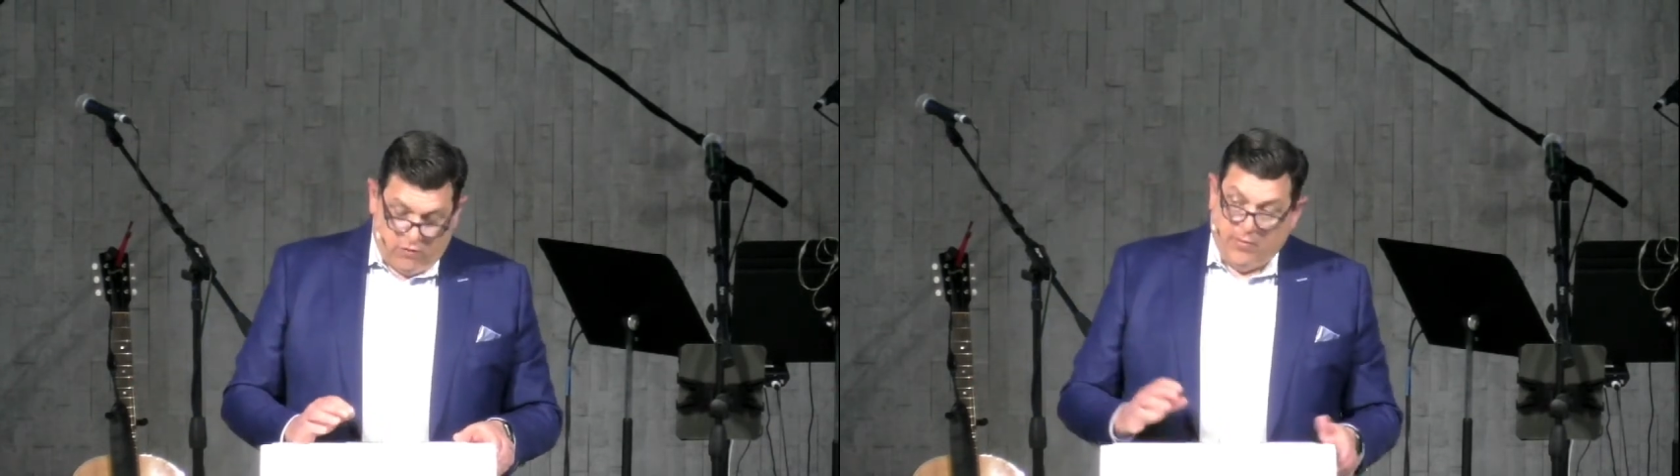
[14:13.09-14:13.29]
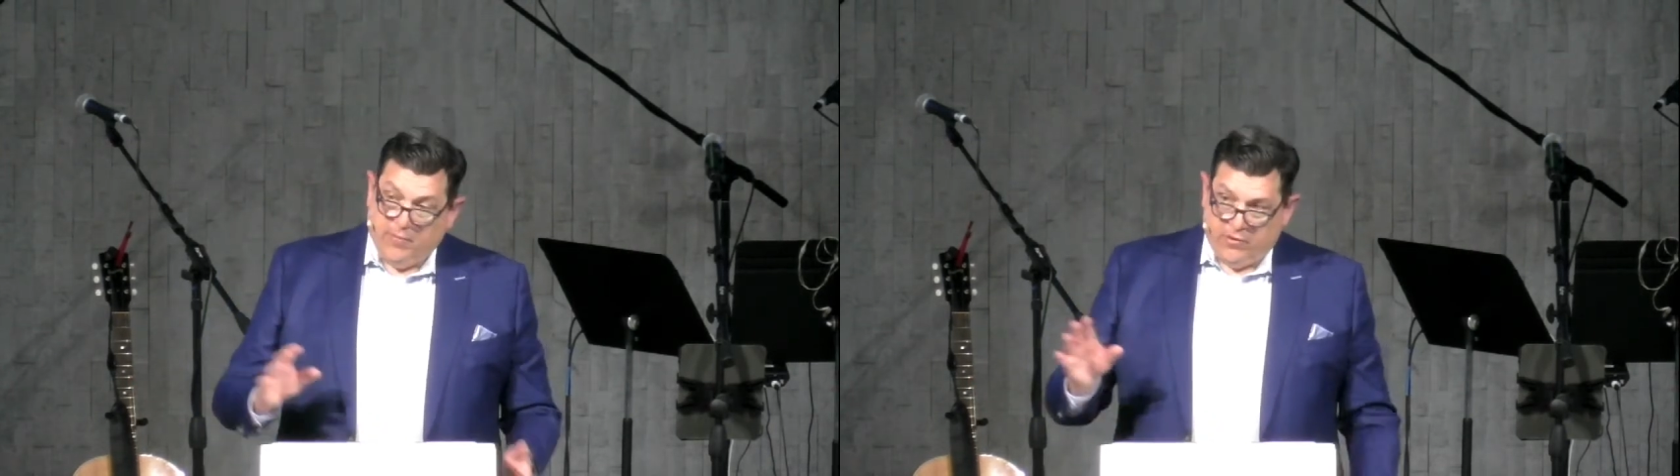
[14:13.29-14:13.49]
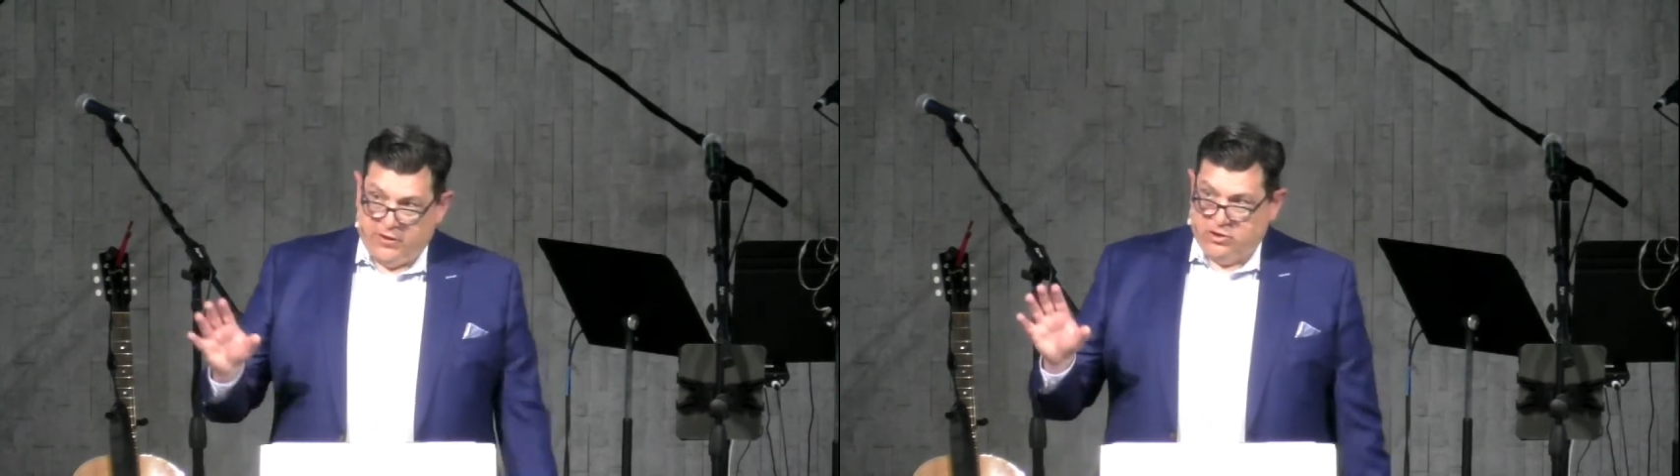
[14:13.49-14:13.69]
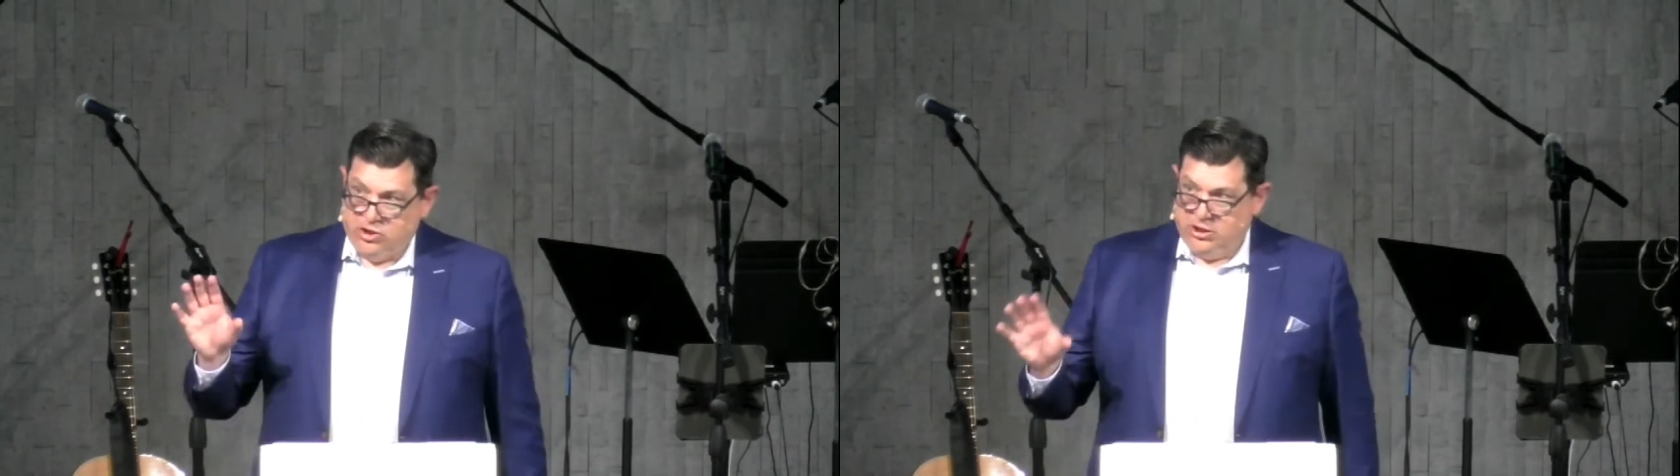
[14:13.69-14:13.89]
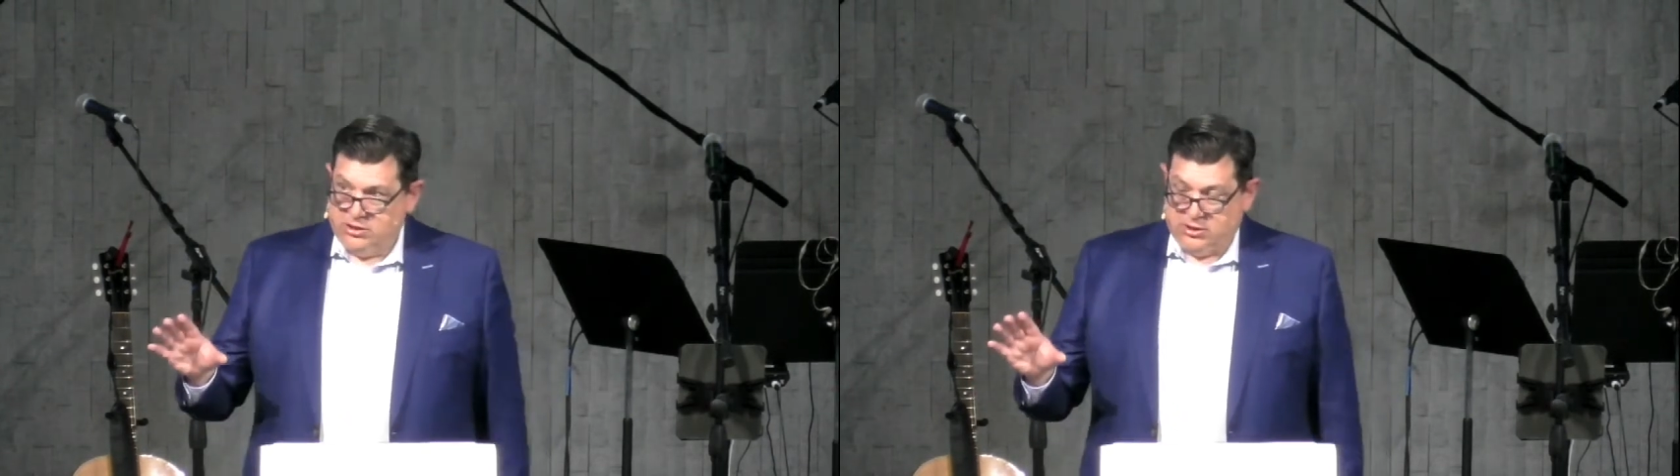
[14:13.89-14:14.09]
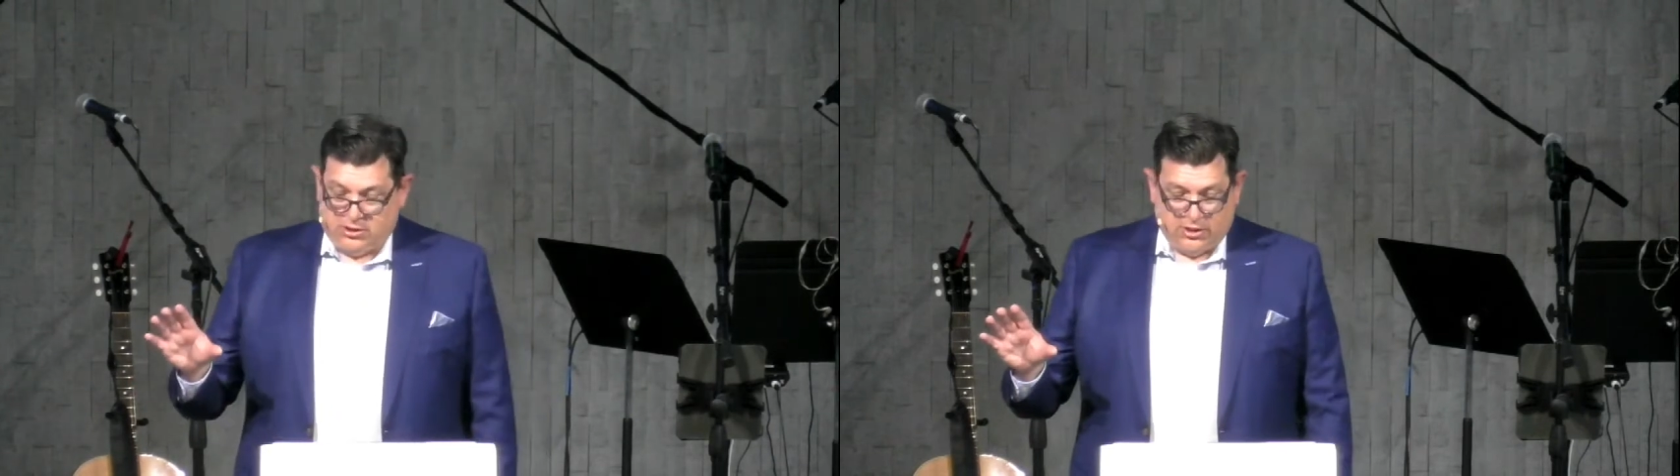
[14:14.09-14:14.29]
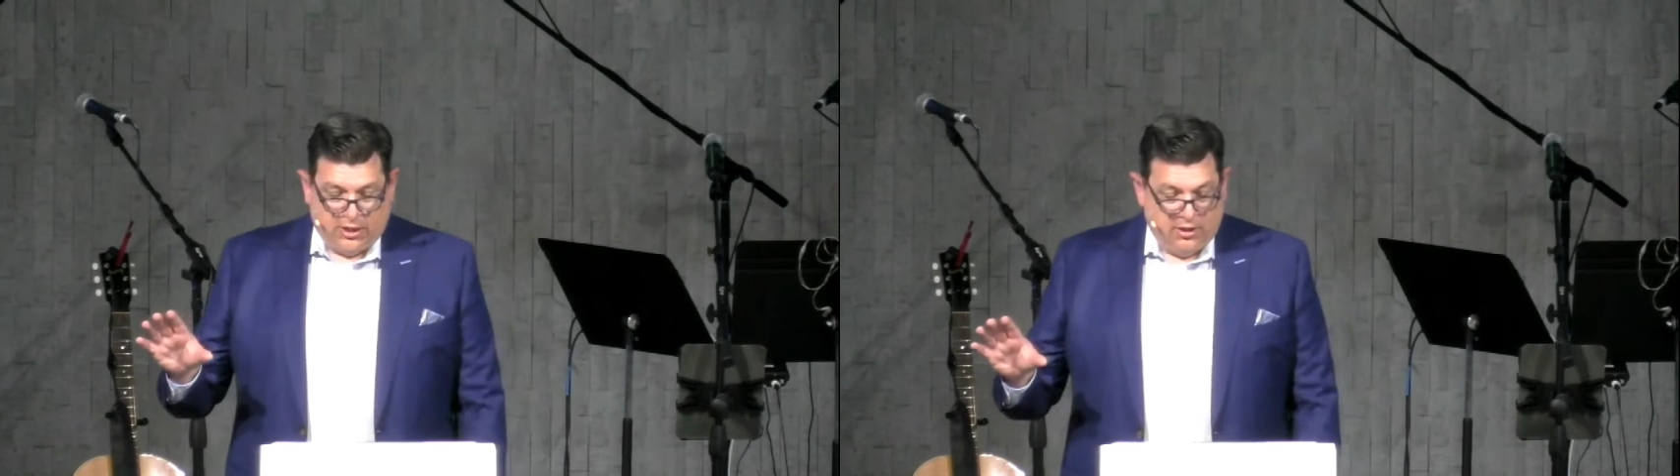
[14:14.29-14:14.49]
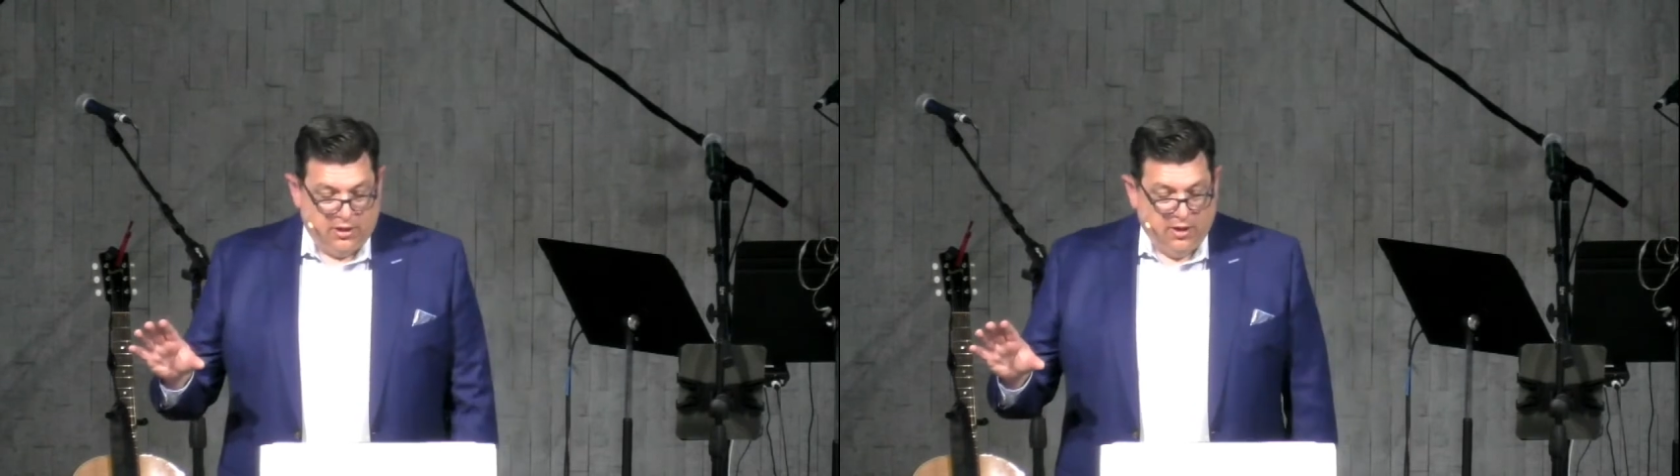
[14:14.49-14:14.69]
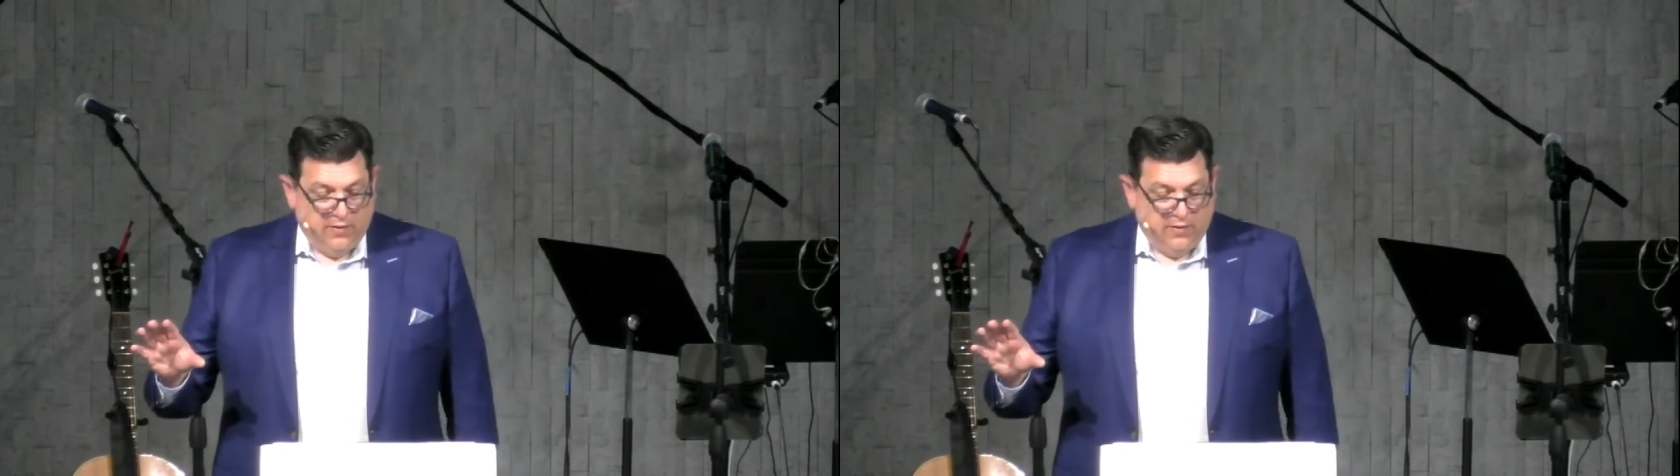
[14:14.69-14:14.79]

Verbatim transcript: Remember that Jesus said